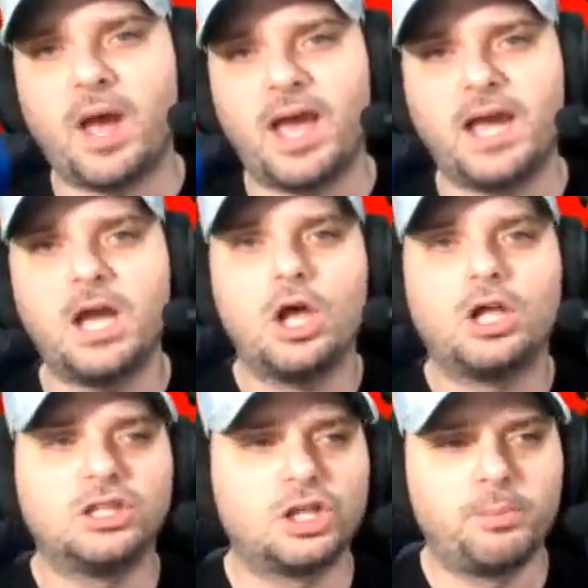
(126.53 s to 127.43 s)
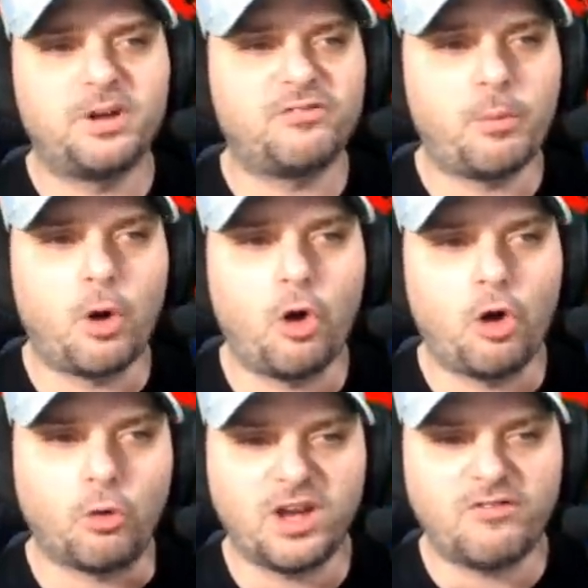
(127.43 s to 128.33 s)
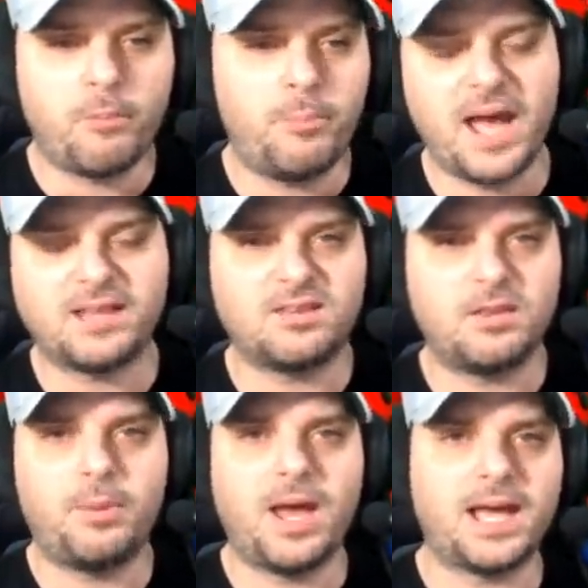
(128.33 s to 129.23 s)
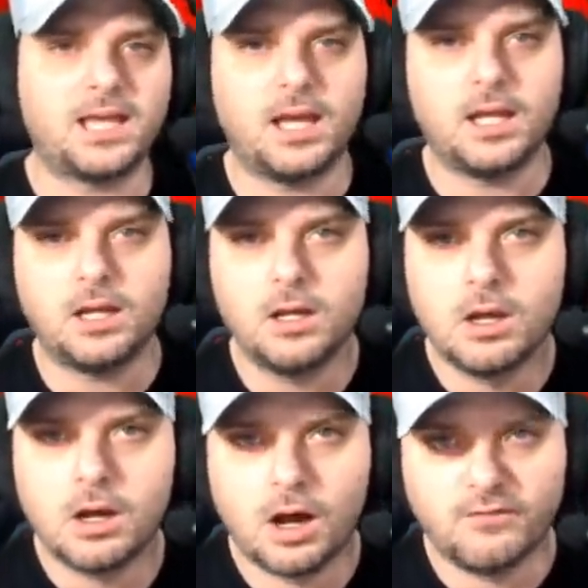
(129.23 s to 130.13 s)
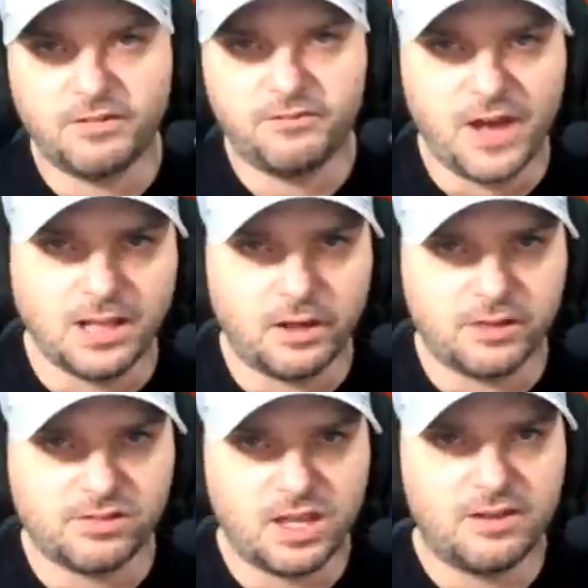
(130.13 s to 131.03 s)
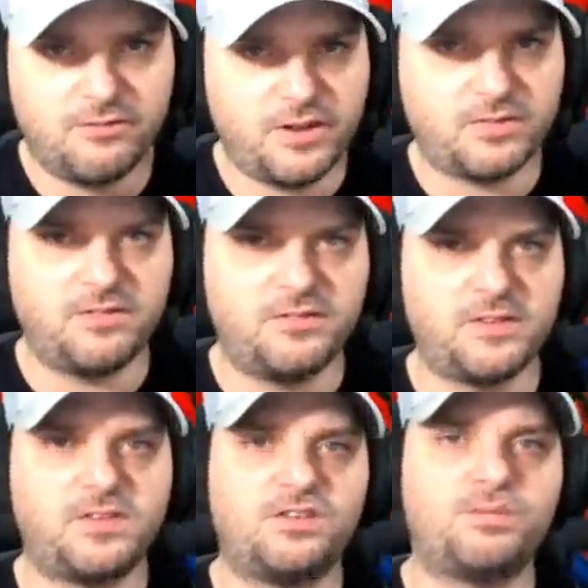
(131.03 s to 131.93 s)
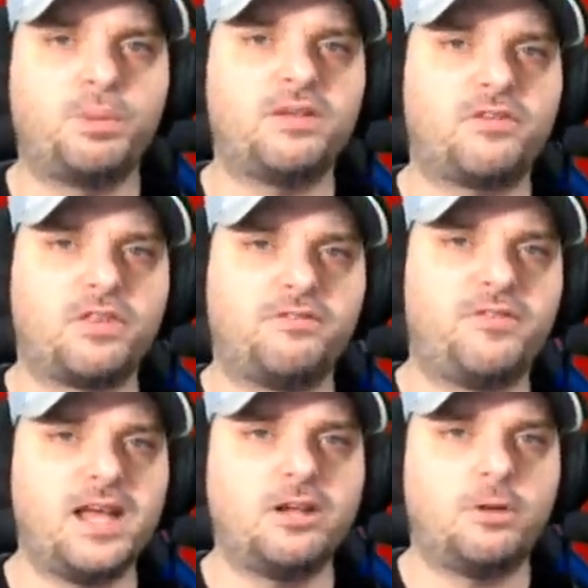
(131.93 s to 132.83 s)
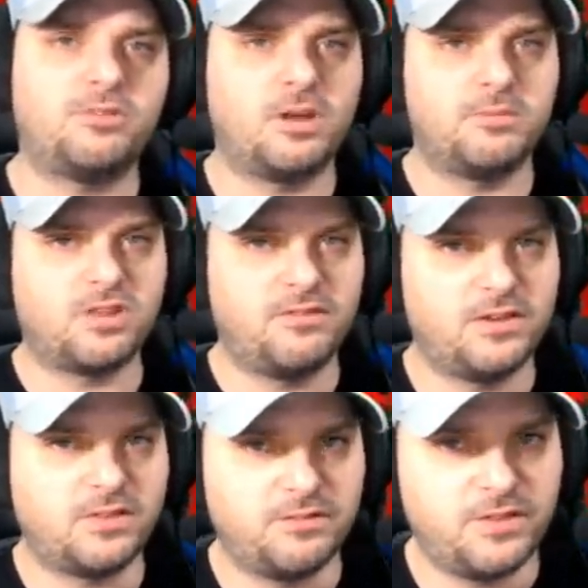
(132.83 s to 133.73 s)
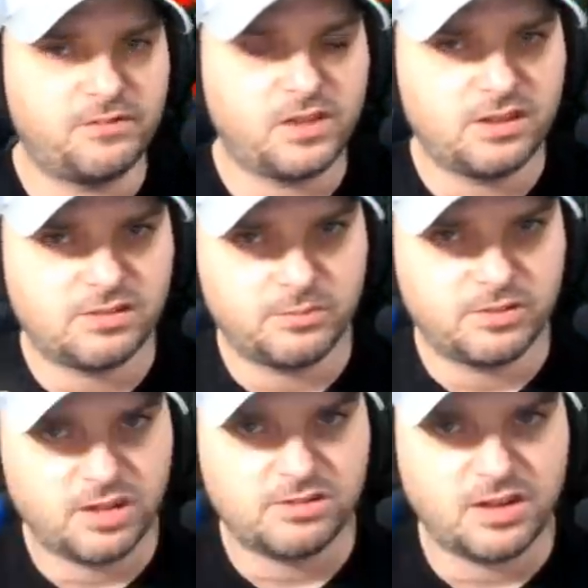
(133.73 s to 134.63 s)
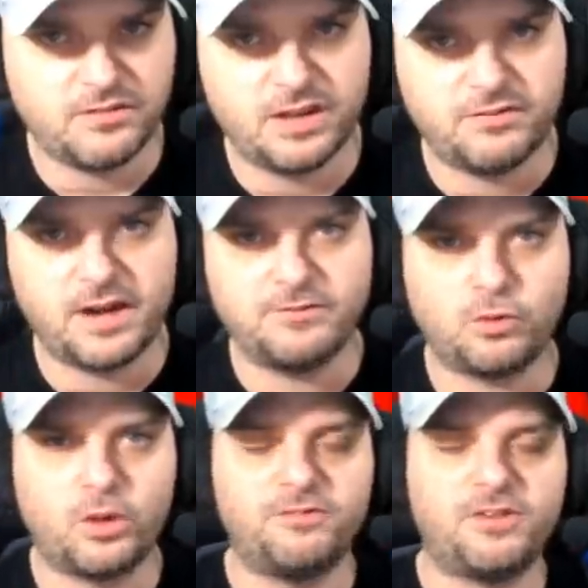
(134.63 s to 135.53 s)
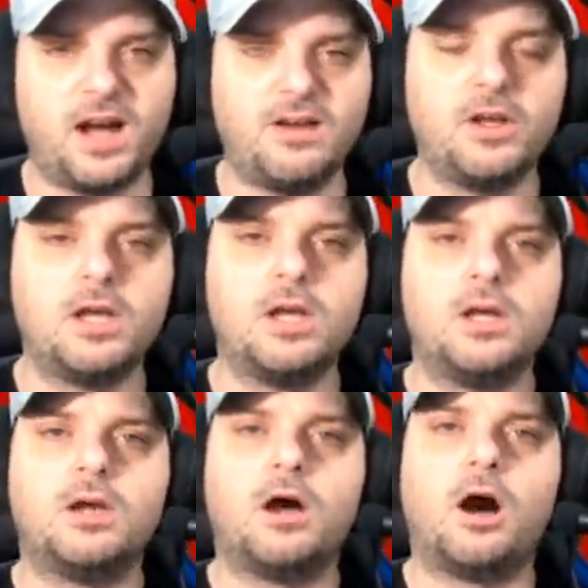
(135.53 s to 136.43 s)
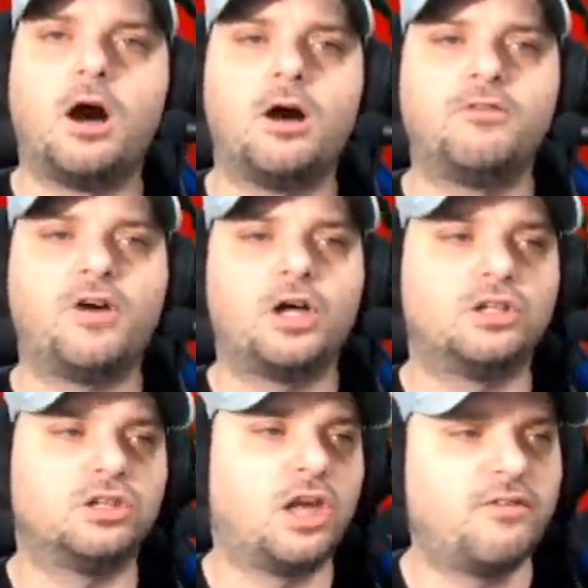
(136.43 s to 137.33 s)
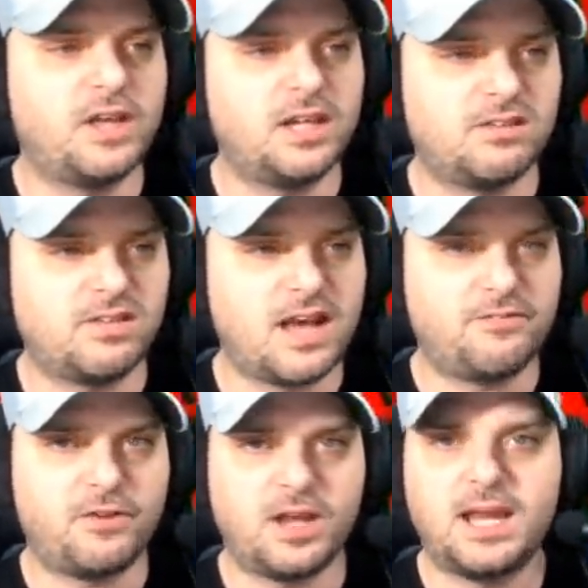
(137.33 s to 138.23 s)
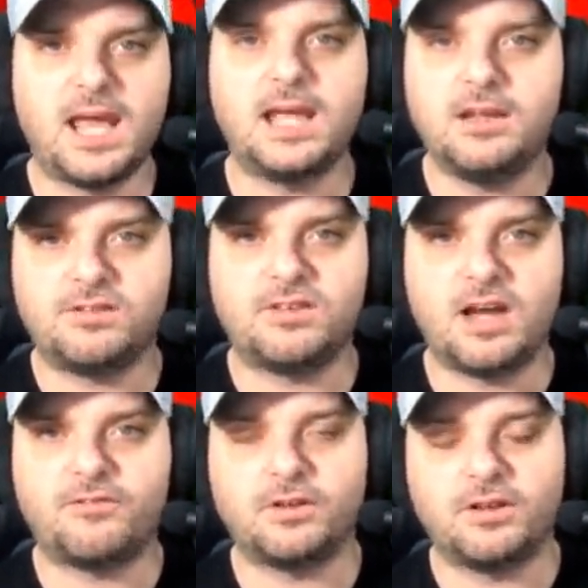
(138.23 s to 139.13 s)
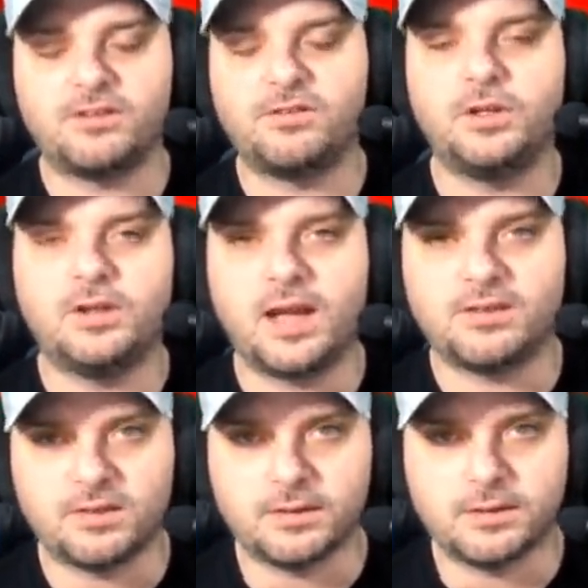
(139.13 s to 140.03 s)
a little bit of a poll. We have a bet in the back end of the fellas. 50-50 split for the fandom. Some say 50-50, some say 75-25 of loving Stafford and hating Stafford. Let's see what you guys think.